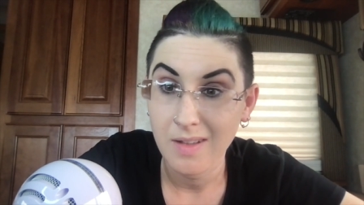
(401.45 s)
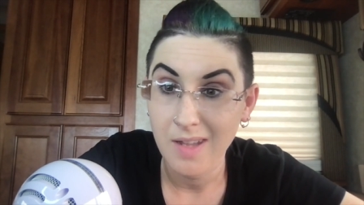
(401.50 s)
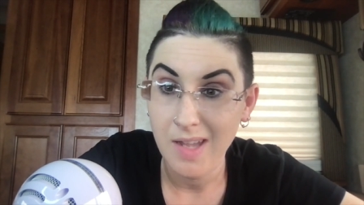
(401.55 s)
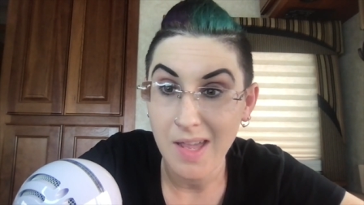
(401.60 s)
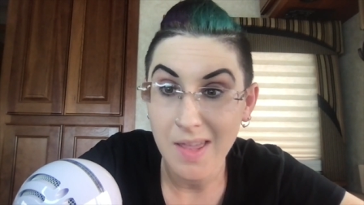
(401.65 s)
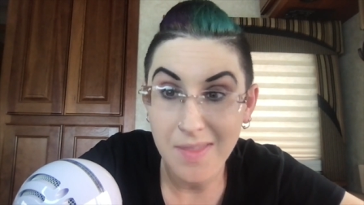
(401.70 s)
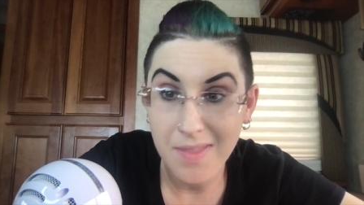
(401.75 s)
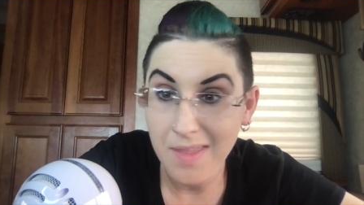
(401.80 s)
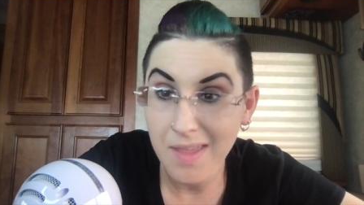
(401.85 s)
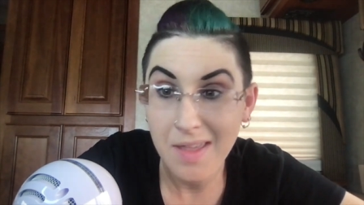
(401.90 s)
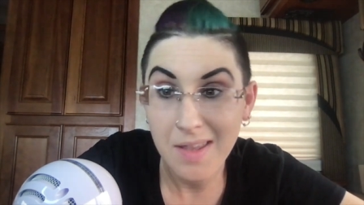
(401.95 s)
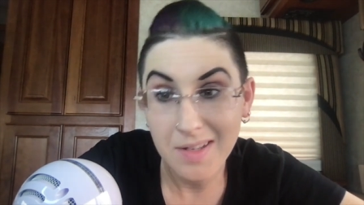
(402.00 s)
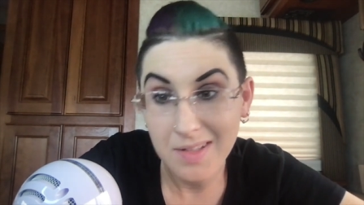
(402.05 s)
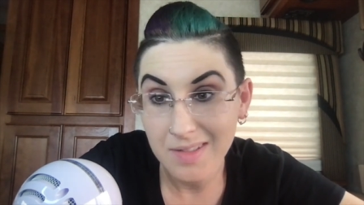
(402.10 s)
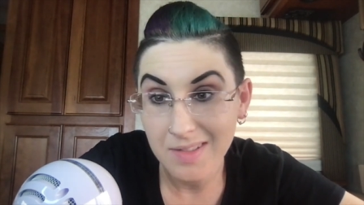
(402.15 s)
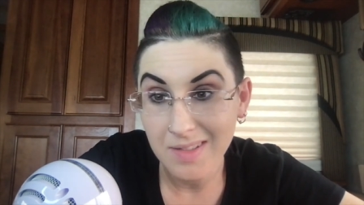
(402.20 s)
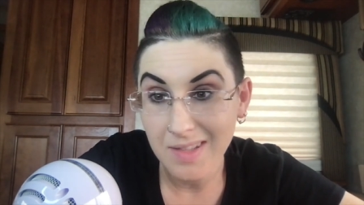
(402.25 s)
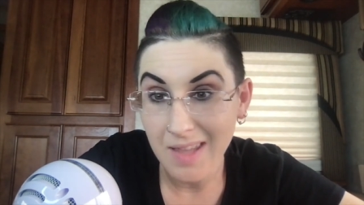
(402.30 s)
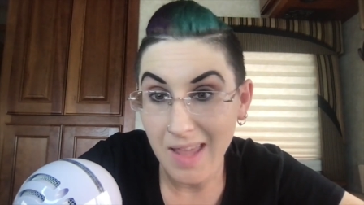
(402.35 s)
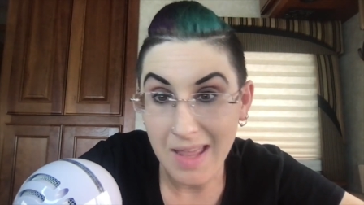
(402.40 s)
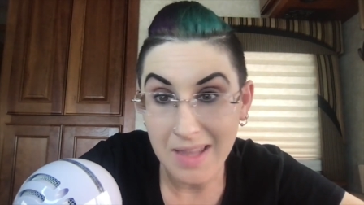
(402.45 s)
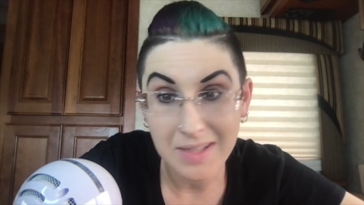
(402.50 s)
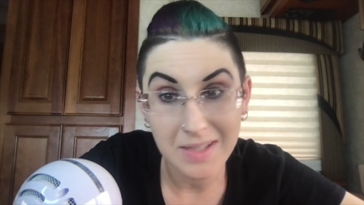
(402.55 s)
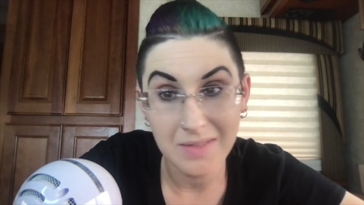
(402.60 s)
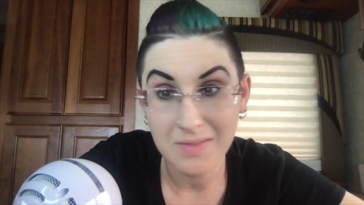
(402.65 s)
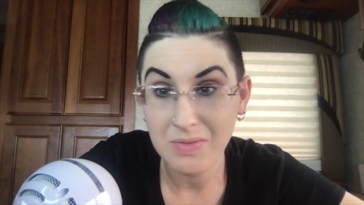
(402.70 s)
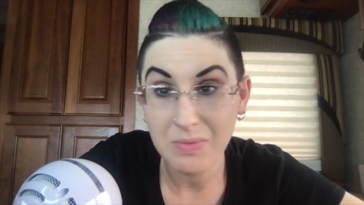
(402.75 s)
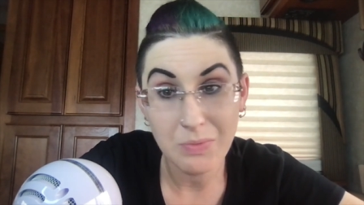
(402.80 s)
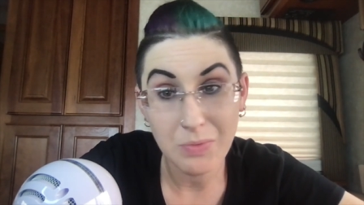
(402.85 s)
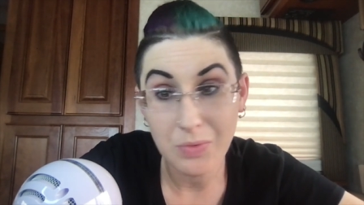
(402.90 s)
And then that
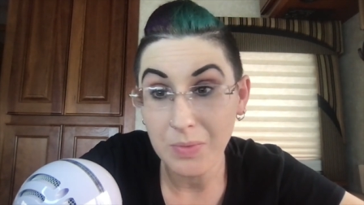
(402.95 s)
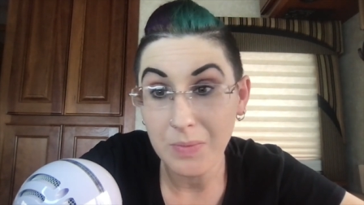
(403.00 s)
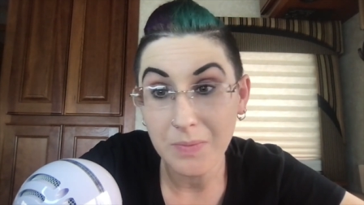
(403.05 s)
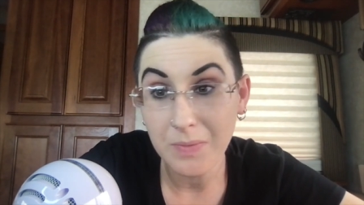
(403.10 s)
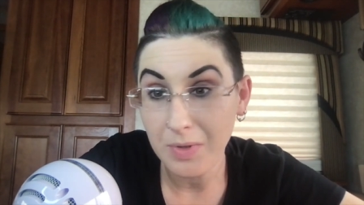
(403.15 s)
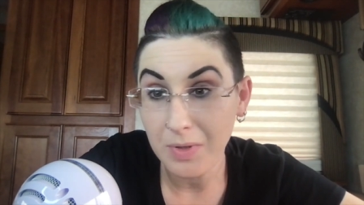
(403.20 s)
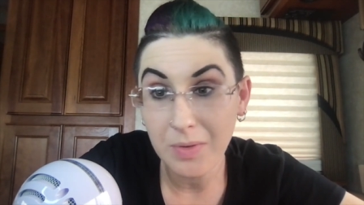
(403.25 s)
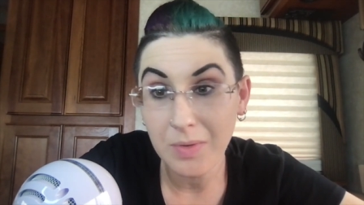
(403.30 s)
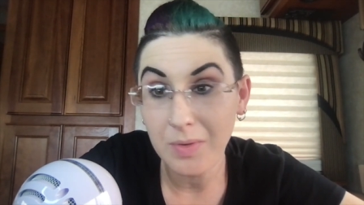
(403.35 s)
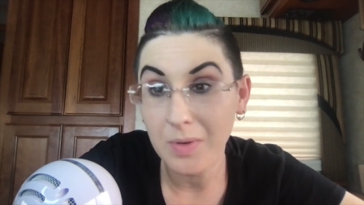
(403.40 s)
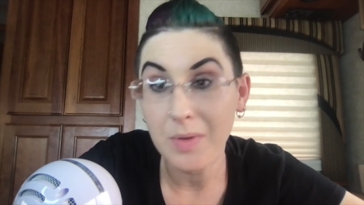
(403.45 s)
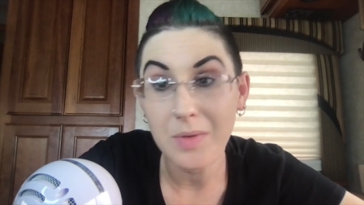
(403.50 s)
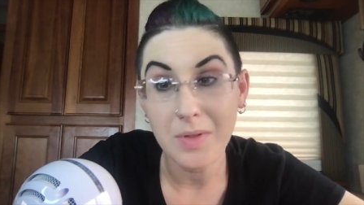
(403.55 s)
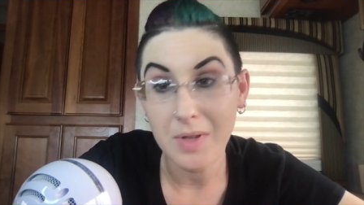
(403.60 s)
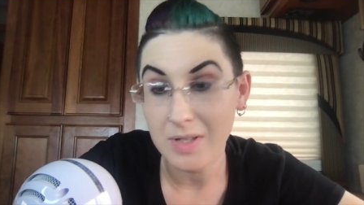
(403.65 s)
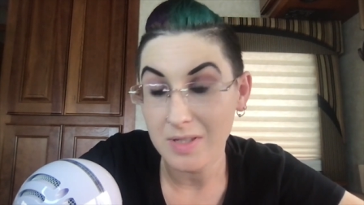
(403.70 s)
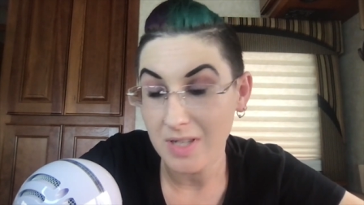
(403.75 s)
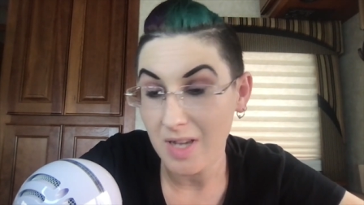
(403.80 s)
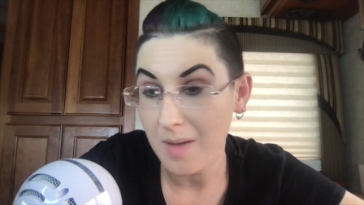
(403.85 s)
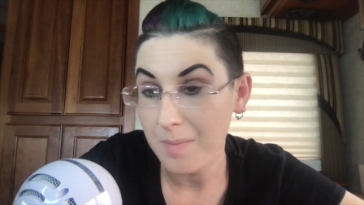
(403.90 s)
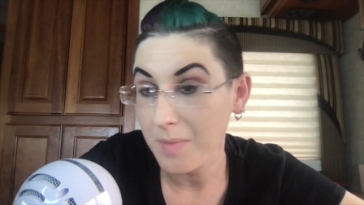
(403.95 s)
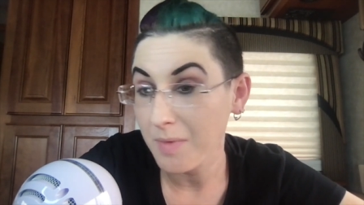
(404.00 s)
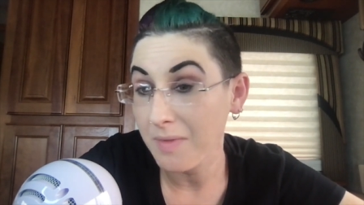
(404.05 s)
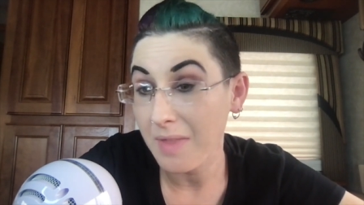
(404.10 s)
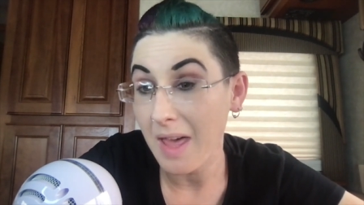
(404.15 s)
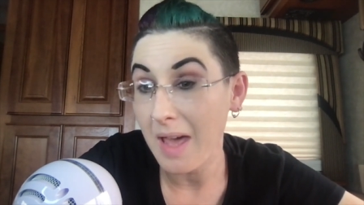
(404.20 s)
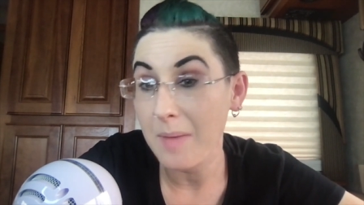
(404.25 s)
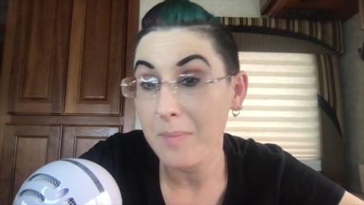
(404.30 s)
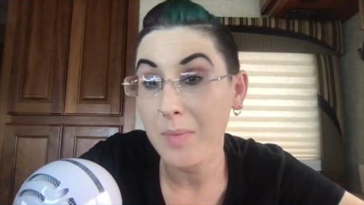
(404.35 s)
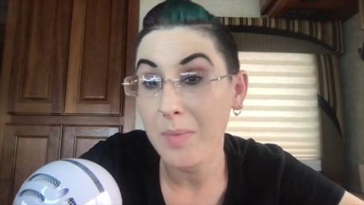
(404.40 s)
leaves room for growth on top of that.